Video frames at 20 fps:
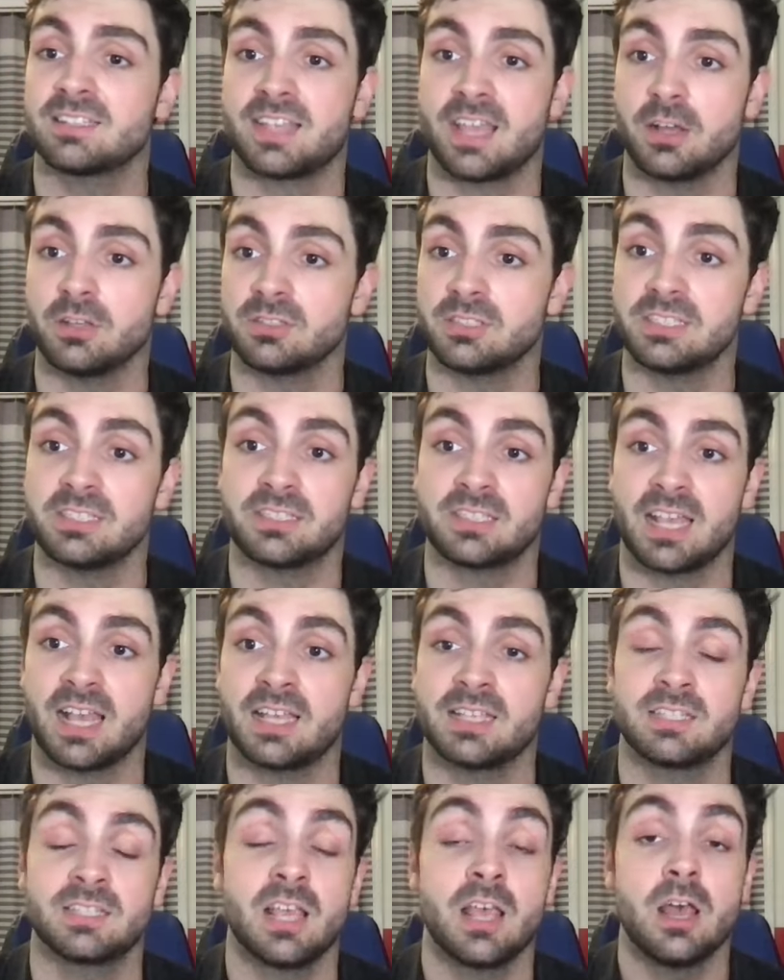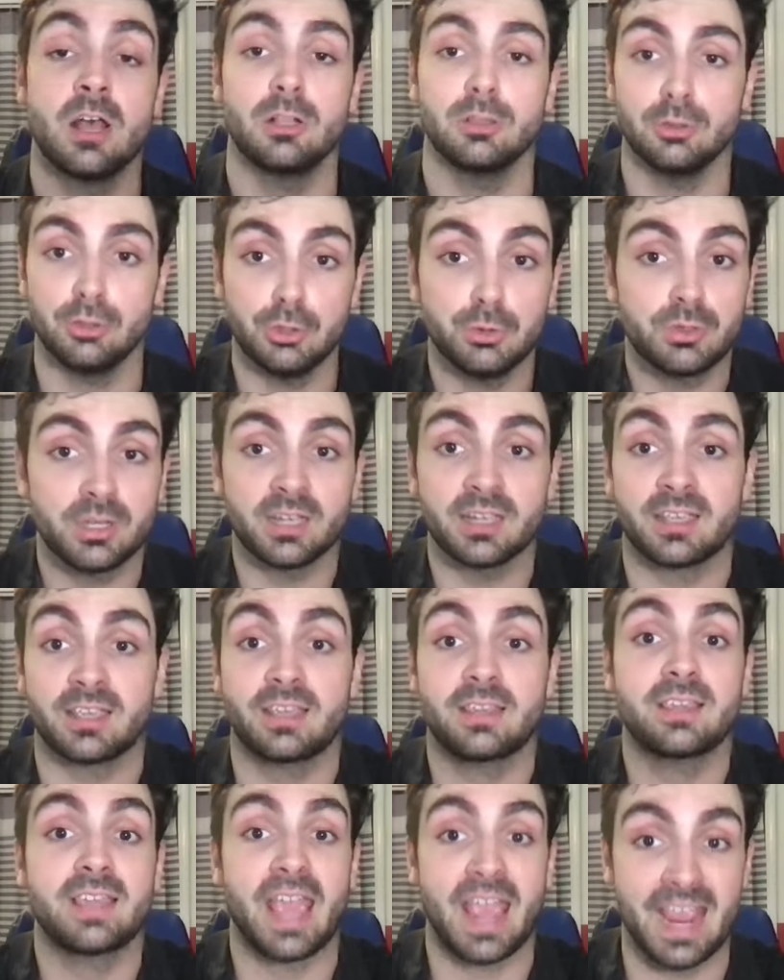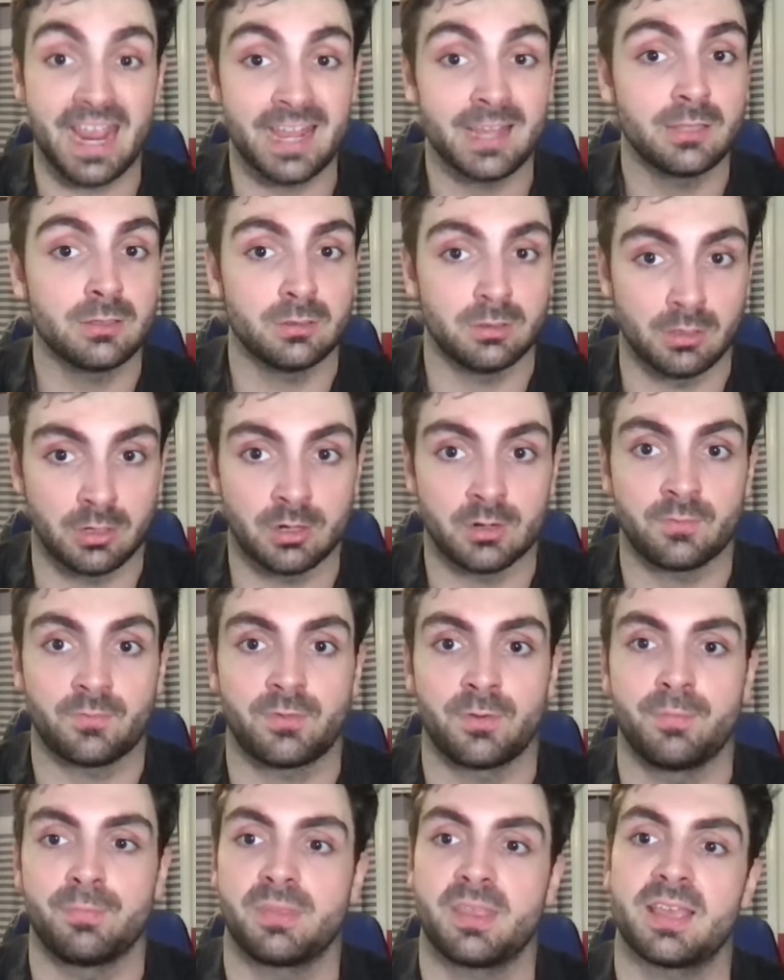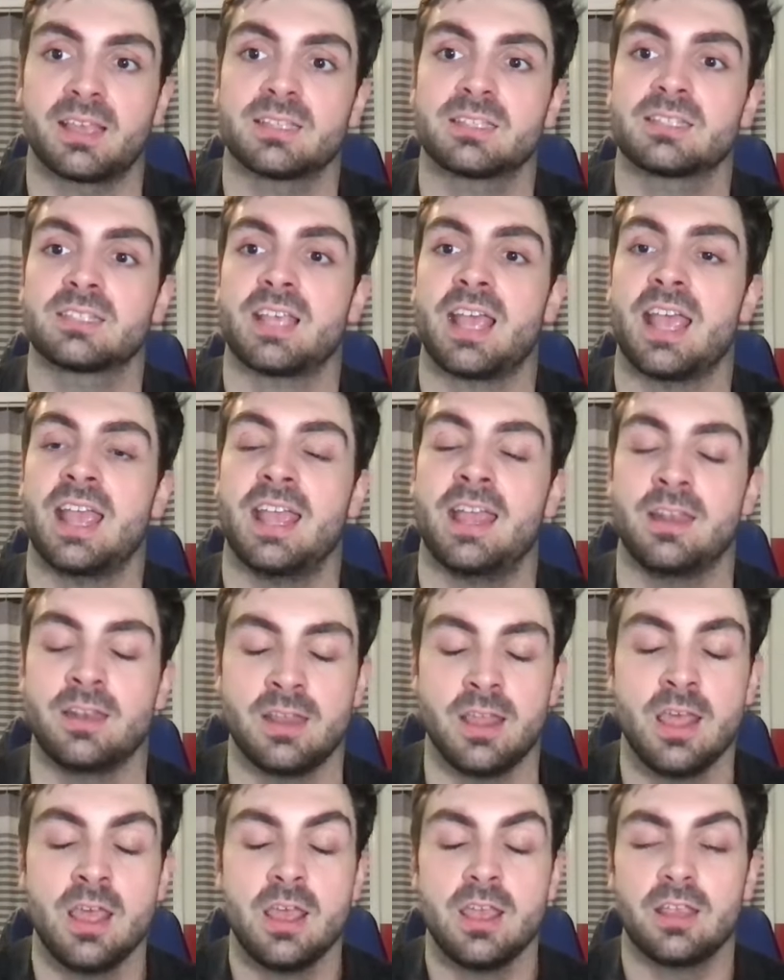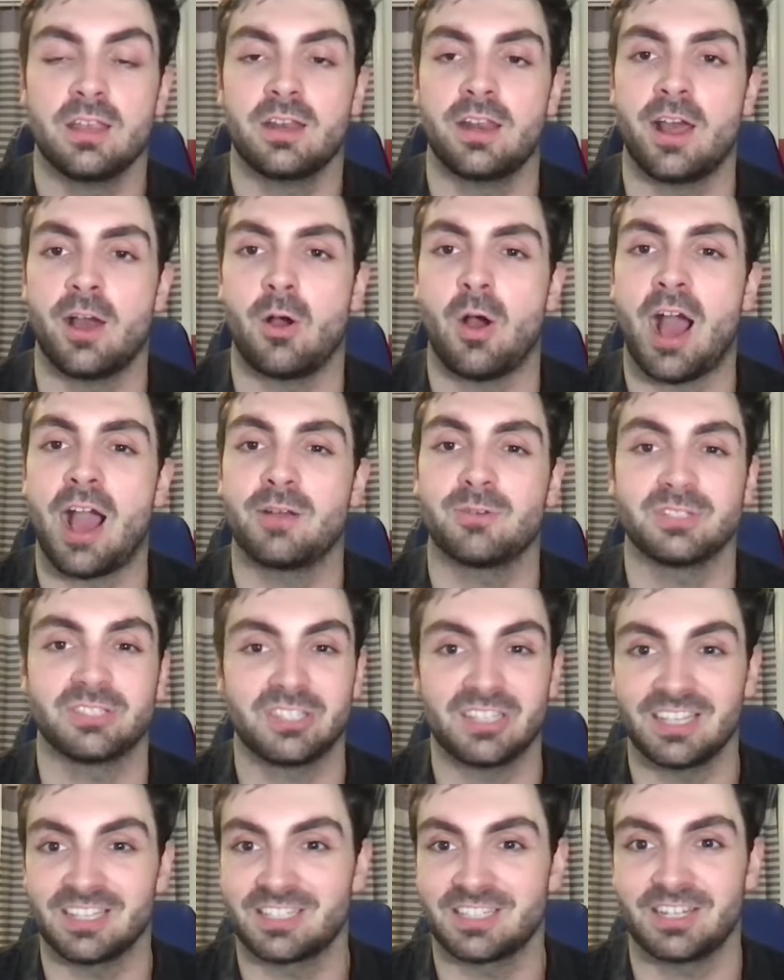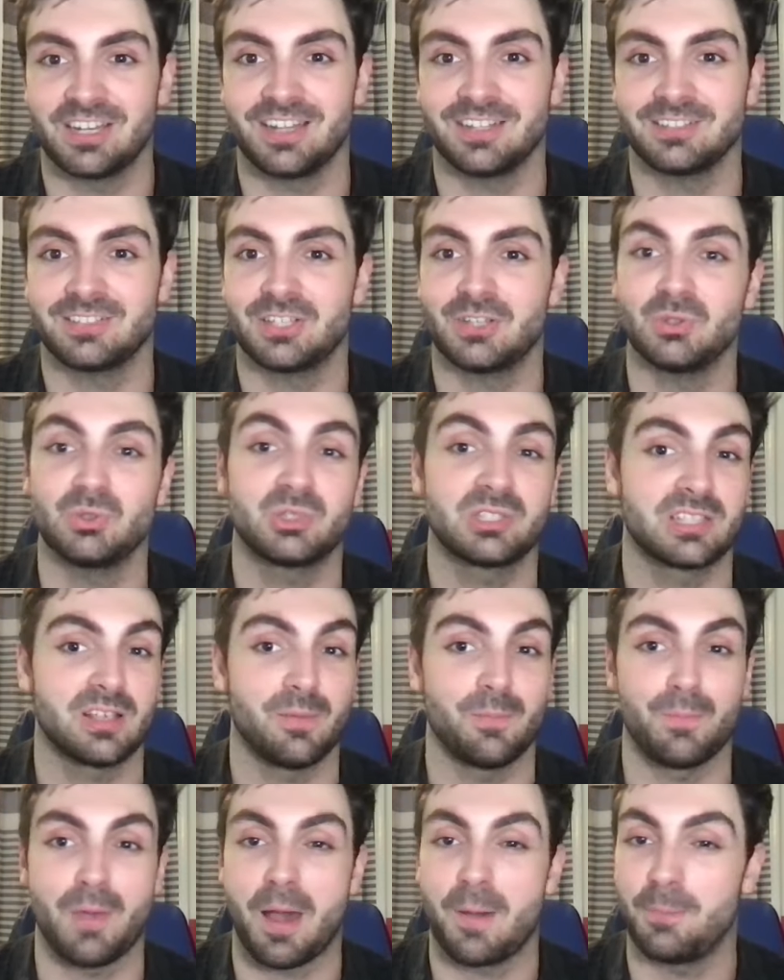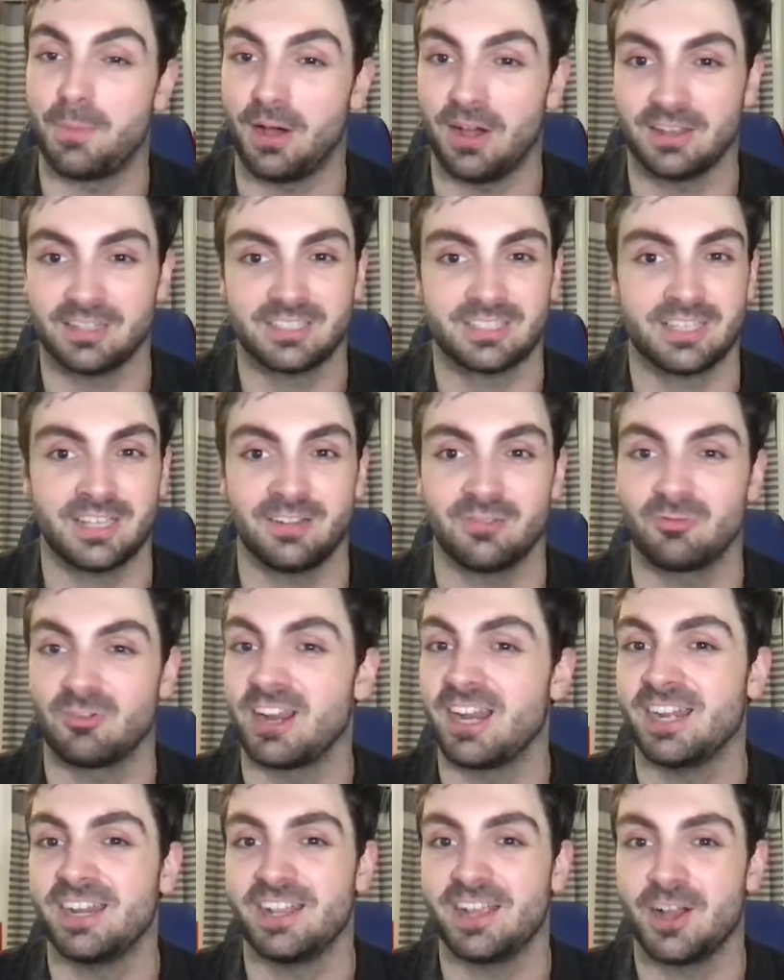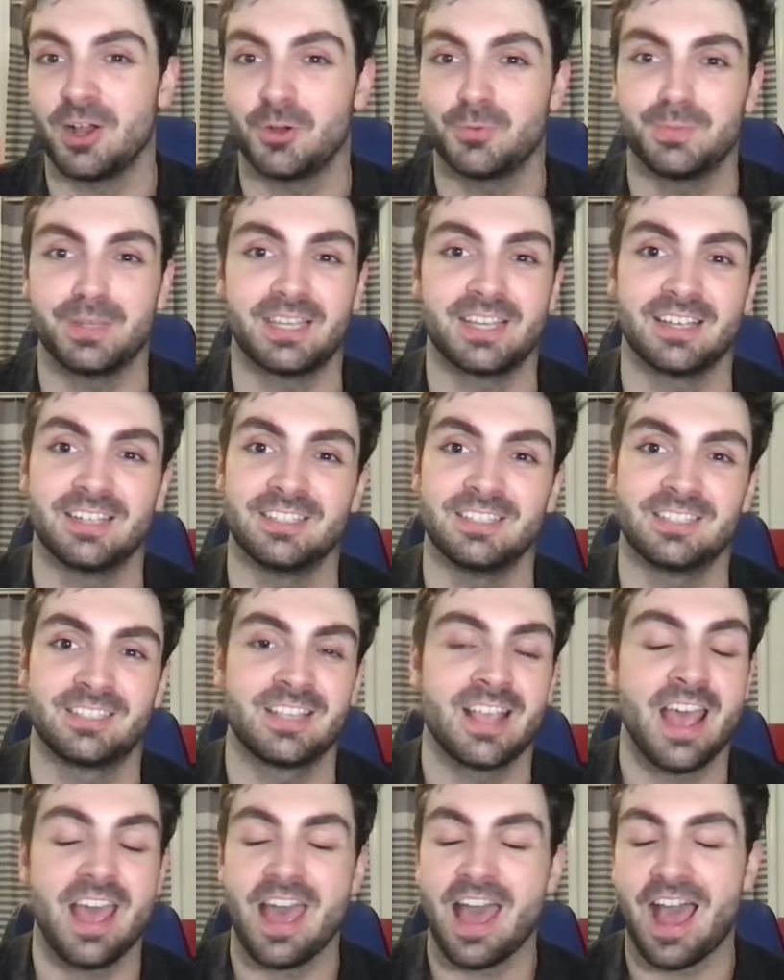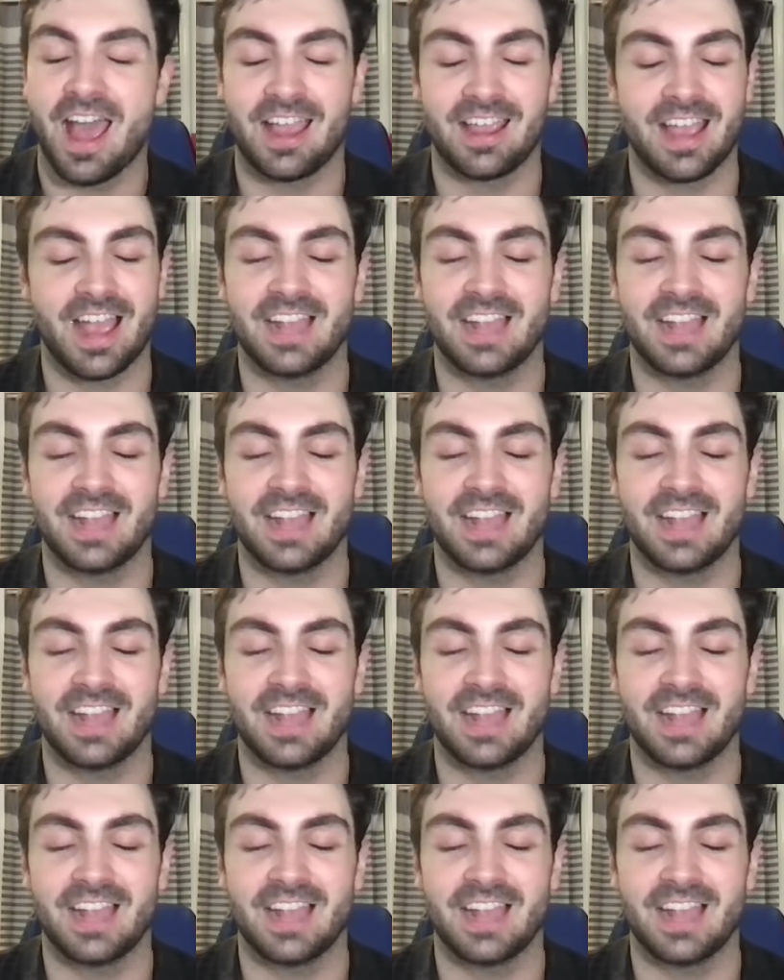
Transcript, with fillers: Kelsey says Luka can learn from this and you know I was listening to some Boston radio because I,